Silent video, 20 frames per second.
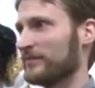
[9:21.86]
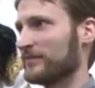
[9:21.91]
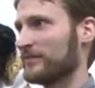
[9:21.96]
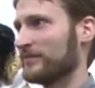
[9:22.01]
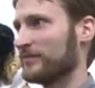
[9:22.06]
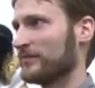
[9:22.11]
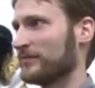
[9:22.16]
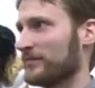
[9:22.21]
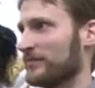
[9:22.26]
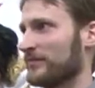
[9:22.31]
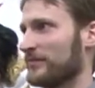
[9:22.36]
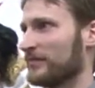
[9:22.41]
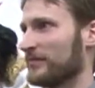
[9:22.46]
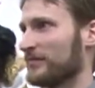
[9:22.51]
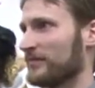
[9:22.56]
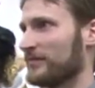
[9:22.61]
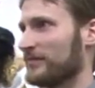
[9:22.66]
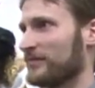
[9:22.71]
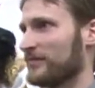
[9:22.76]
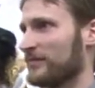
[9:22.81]

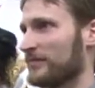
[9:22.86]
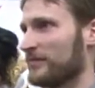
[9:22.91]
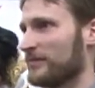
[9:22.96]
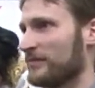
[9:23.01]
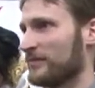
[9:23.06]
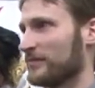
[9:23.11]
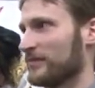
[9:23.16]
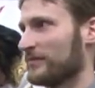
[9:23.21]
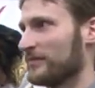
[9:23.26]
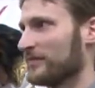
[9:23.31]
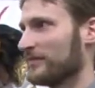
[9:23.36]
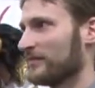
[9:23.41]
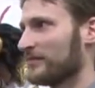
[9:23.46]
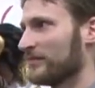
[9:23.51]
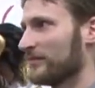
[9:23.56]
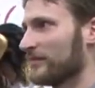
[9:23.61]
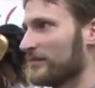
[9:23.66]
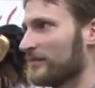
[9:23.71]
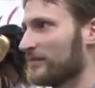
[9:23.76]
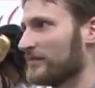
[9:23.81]

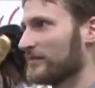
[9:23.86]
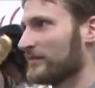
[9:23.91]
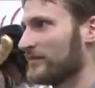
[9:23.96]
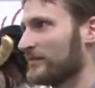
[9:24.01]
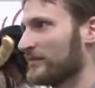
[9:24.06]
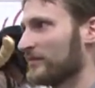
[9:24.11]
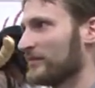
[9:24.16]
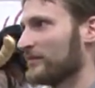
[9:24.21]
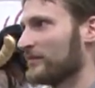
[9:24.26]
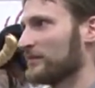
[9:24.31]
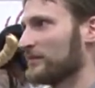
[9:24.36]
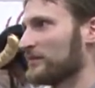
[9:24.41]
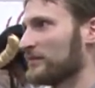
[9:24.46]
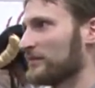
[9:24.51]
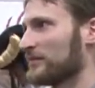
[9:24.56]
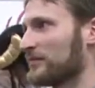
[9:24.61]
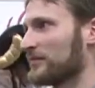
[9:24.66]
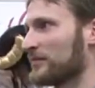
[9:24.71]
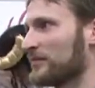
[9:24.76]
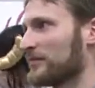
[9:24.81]

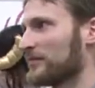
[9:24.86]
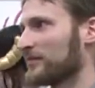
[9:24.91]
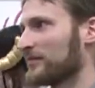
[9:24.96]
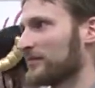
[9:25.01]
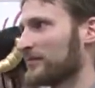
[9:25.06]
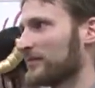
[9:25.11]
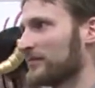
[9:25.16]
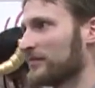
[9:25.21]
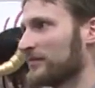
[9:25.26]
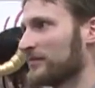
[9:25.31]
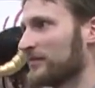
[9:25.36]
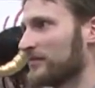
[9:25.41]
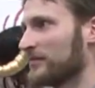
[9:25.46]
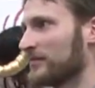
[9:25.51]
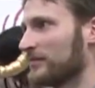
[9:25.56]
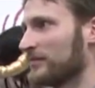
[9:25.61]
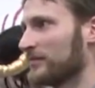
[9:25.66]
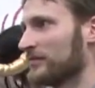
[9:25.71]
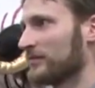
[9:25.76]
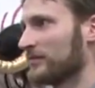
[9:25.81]

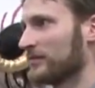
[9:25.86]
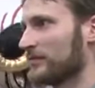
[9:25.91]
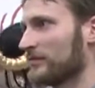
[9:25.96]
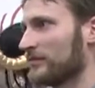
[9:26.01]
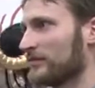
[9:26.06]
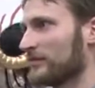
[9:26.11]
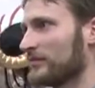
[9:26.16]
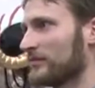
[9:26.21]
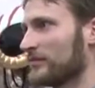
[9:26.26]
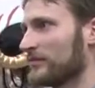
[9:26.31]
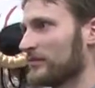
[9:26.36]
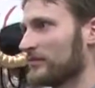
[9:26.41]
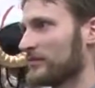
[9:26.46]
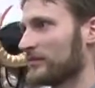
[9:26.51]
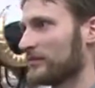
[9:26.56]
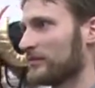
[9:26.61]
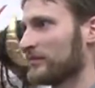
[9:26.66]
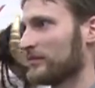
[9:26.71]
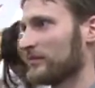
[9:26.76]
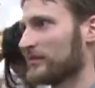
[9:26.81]

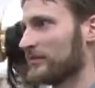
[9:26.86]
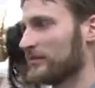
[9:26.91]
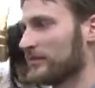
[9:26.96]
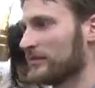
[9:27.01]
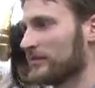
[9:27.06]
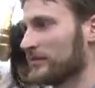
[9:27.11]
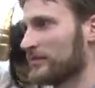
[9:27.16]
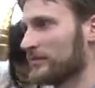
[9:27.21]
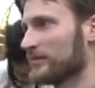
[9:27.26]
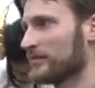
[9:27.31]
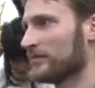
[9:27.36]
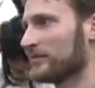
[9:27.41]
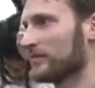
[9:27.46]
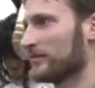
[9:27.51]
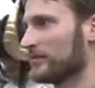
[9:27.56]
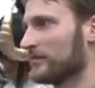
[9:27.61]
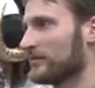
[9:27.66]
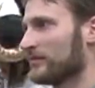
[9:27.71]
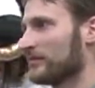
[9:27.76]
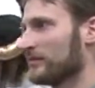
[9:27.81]

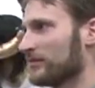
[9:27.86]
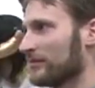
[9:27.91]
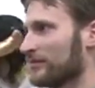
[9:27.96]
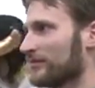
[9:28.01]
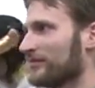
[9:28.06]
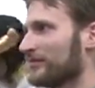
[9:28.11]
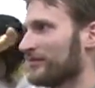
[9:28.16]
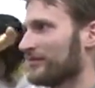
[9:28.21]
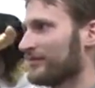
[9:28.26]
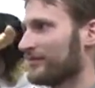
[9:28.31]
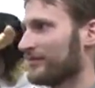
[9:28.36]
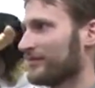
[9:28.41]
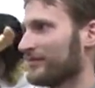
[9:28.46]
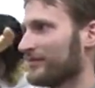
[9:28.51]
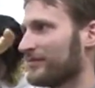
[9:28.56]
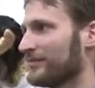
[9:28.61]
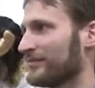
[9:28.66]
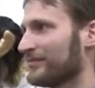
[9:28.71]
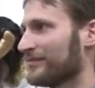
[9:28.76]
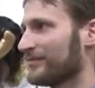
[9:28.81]

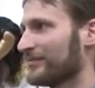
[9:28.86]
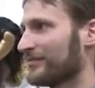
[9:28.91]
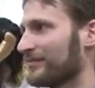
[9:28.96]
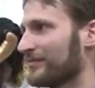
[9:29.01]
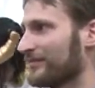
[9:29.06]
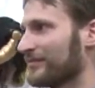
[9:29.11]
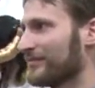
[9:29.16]
No words are spoken by the person on screen.